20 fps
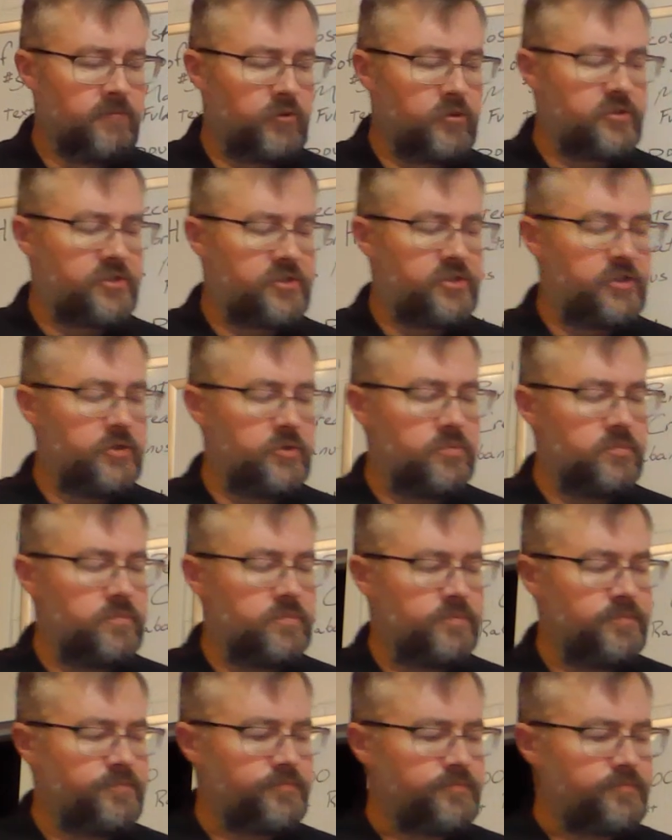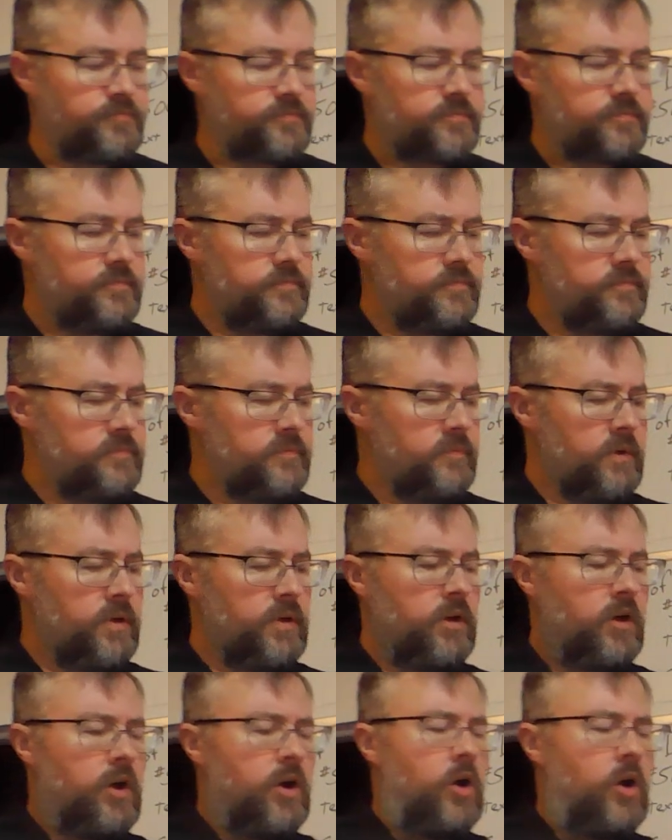Verse 2.
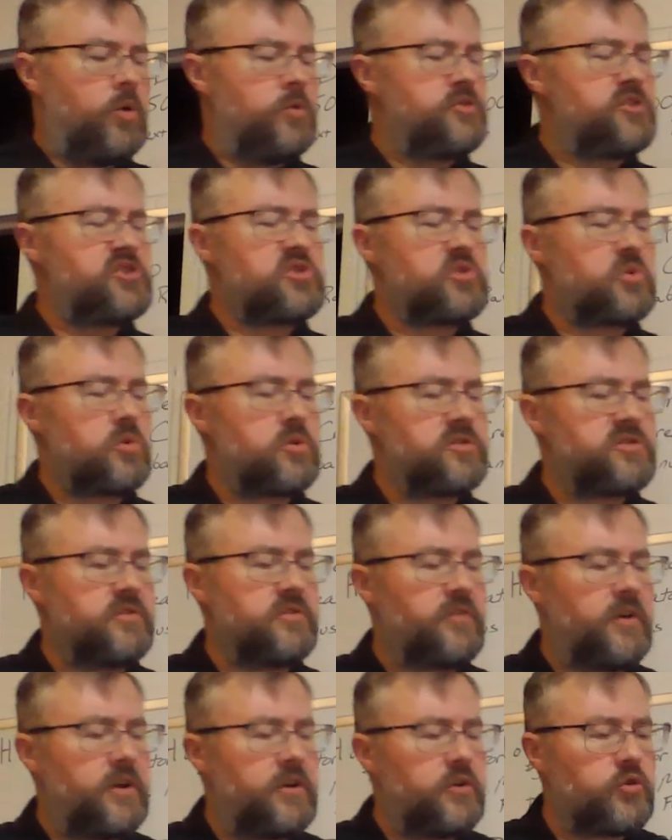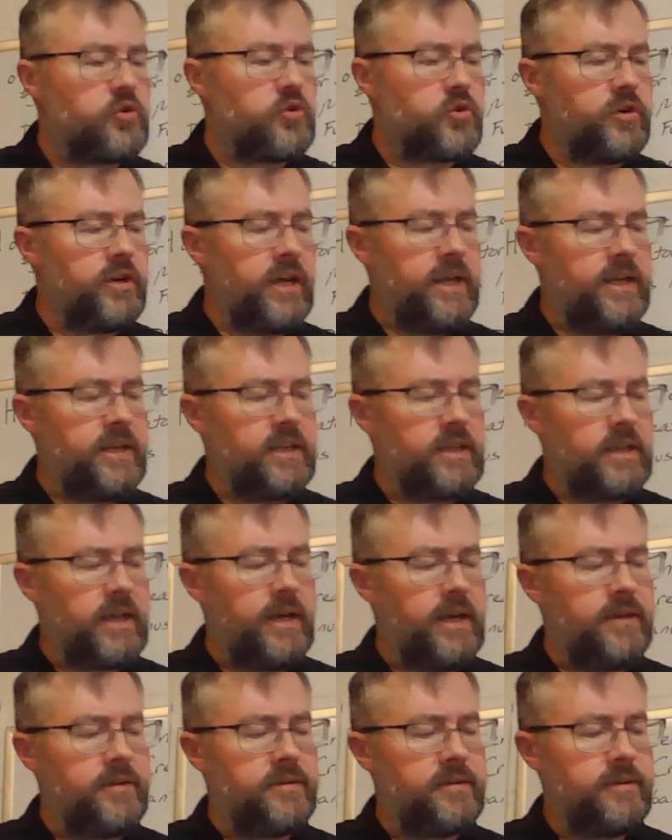O source of uncreated
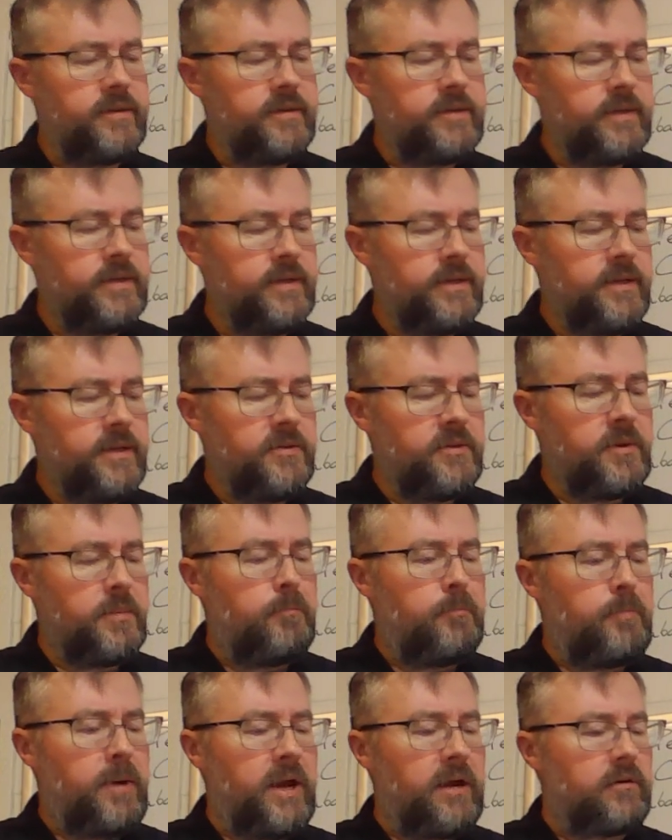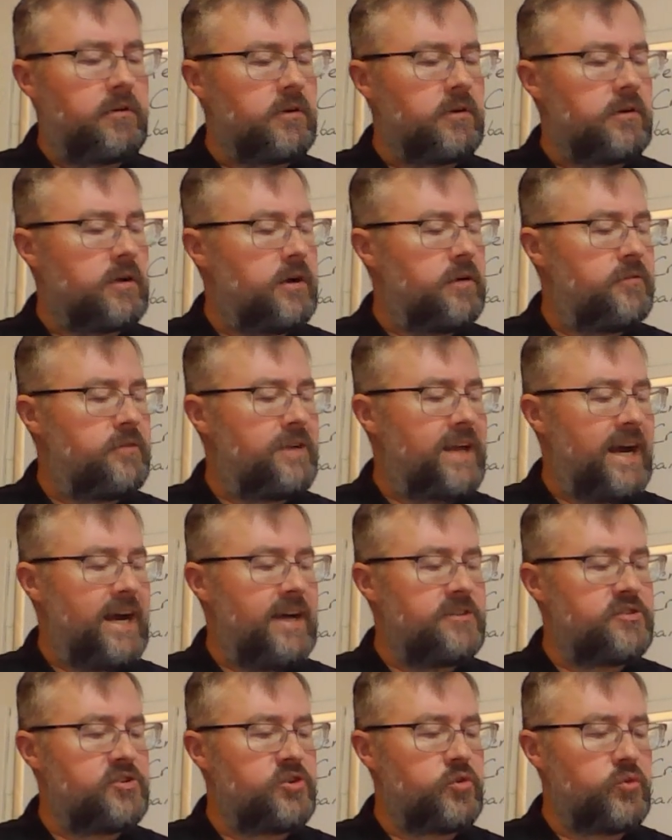light, the bearer of
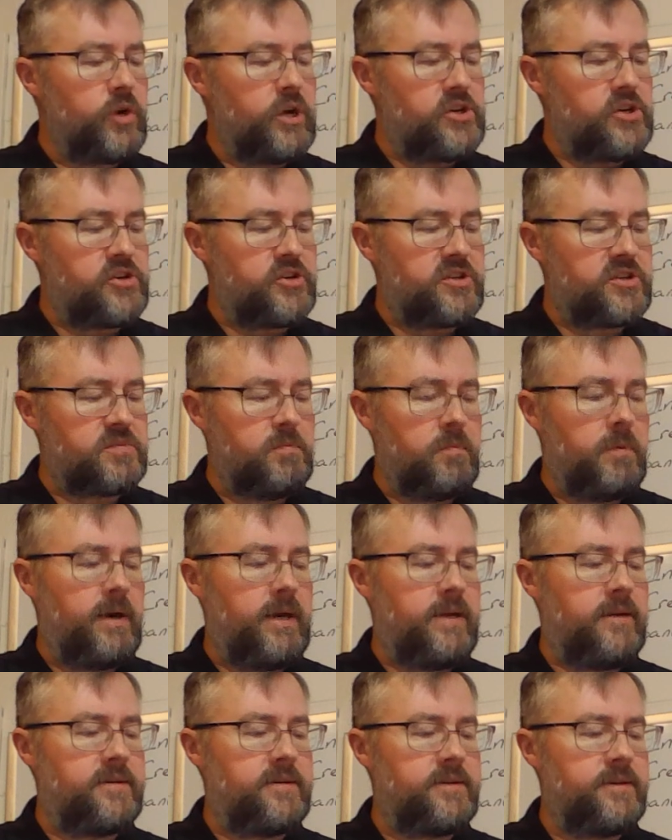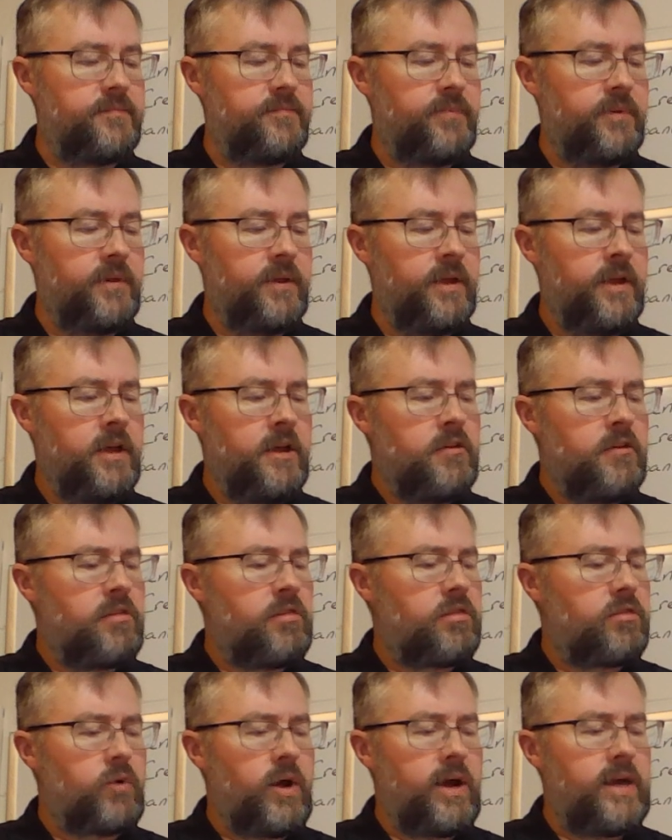God's gracious might,
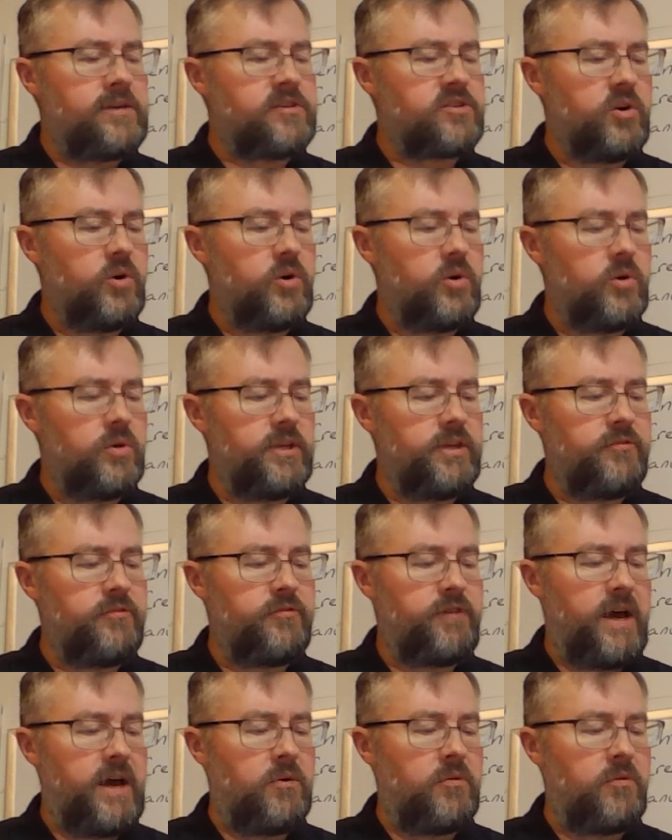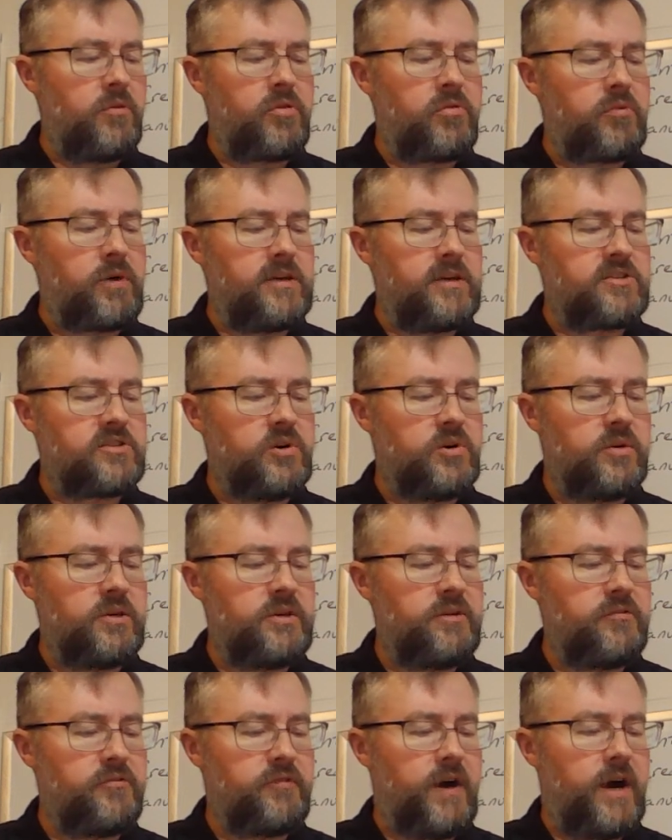thrice holy fount, thrice
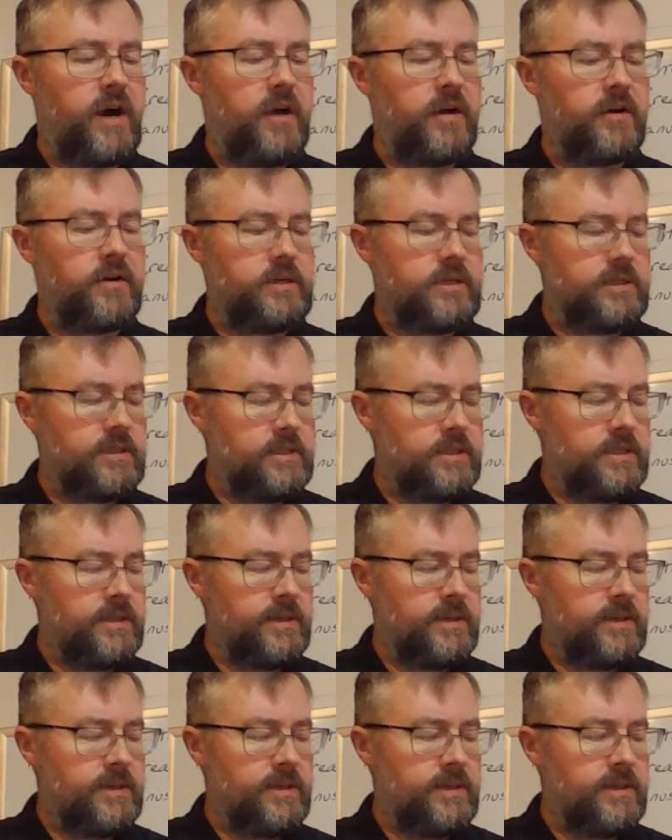holy fire,